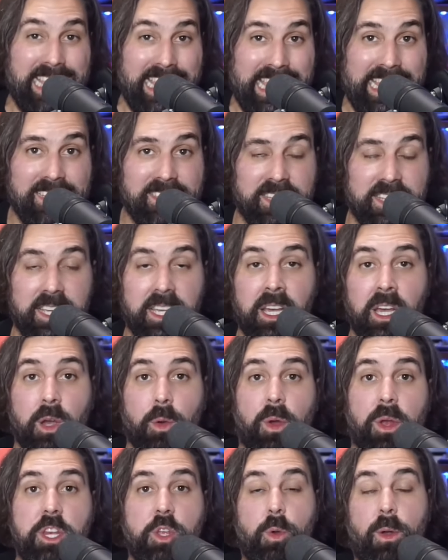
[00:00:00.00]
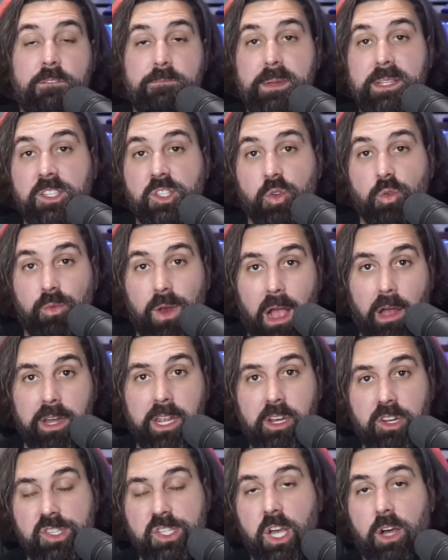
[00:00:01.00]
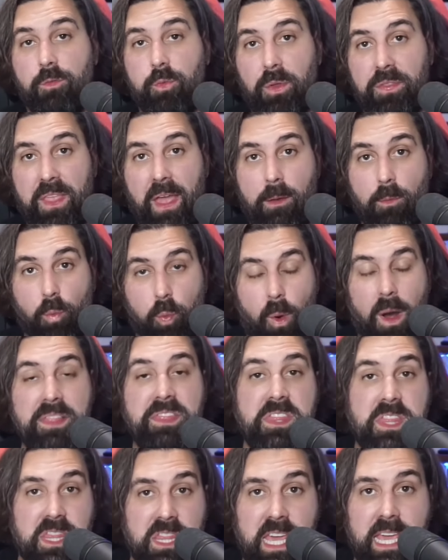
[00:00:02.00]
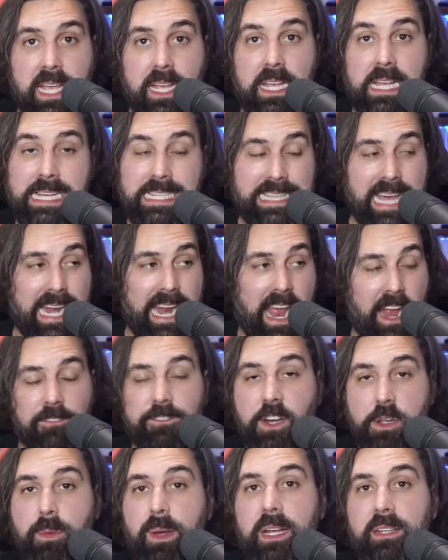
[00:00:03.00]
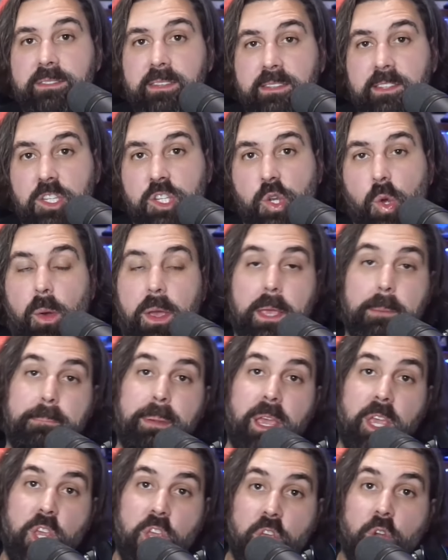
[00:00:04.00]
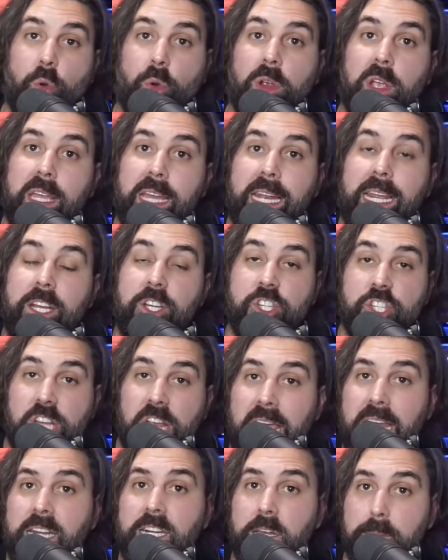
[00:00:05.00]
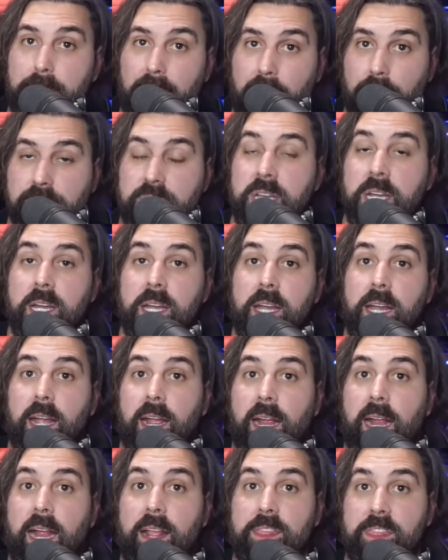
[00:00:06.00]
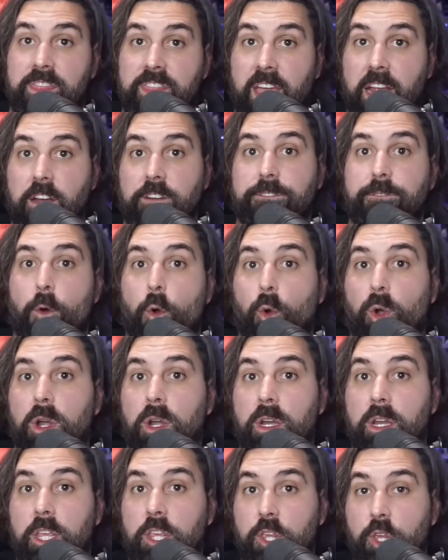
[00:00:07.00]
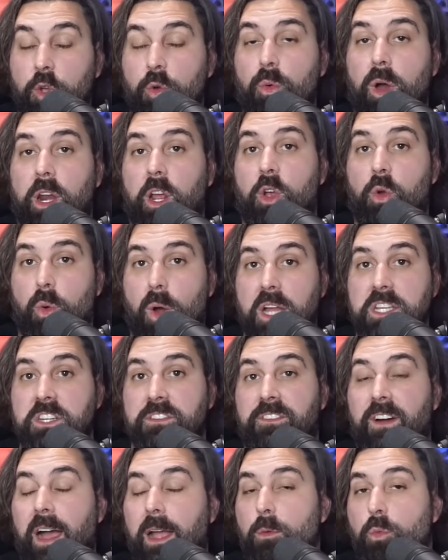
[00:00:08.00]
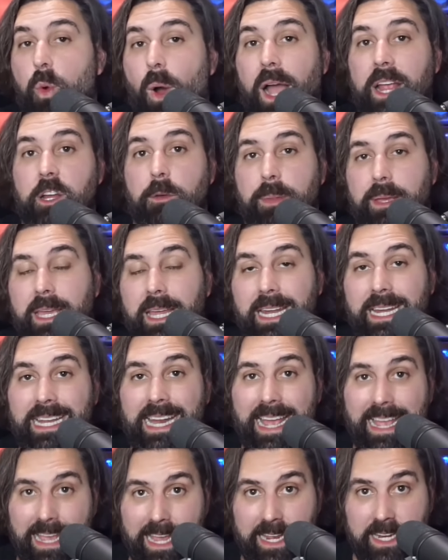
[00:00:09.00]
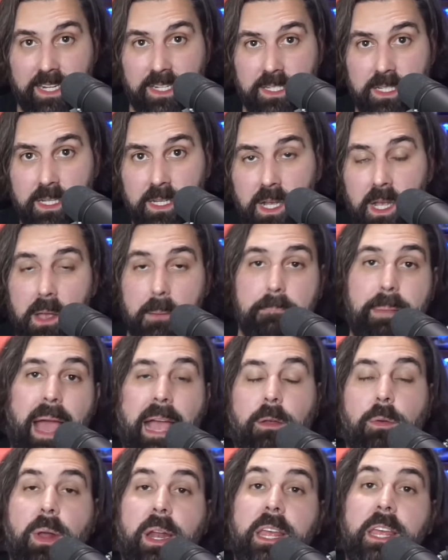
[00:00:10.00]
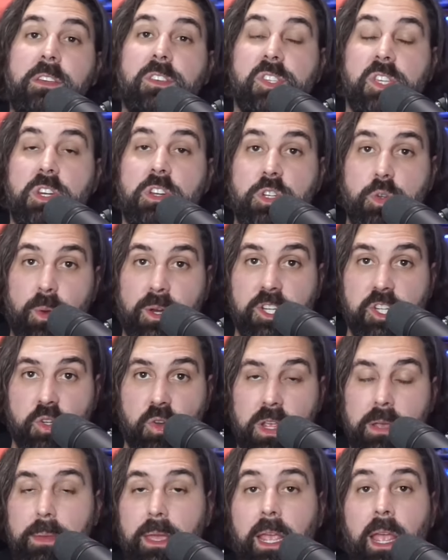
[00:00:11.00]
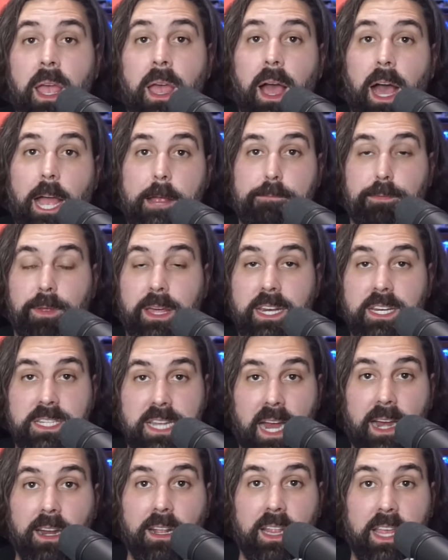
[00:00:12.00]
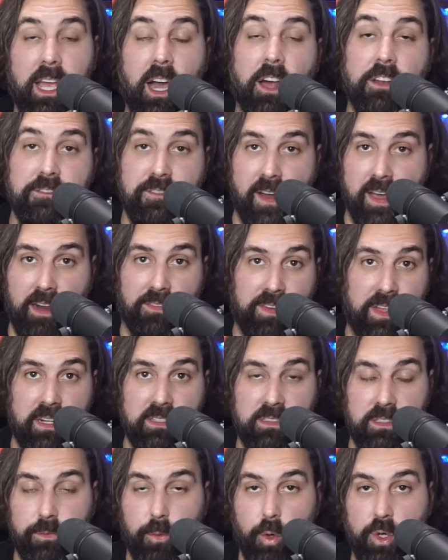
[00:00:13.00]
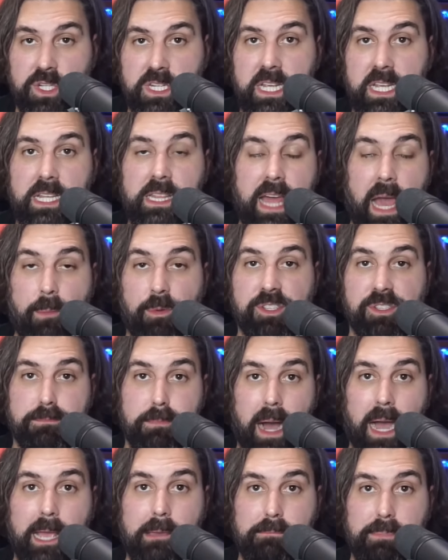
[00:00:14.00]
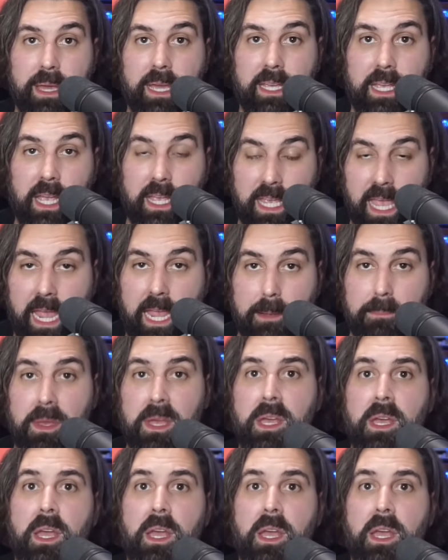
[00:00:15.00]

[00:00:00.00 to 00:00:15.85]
easy when you have been surrounding yourself with that one thing that everyone else is enjoying but you're getting jaded about and therefore you want to quantify why you're beginning to hate it. Back when I used to do Twitch streaming, I played entirely on Final Fantasy XIV. That was my big game.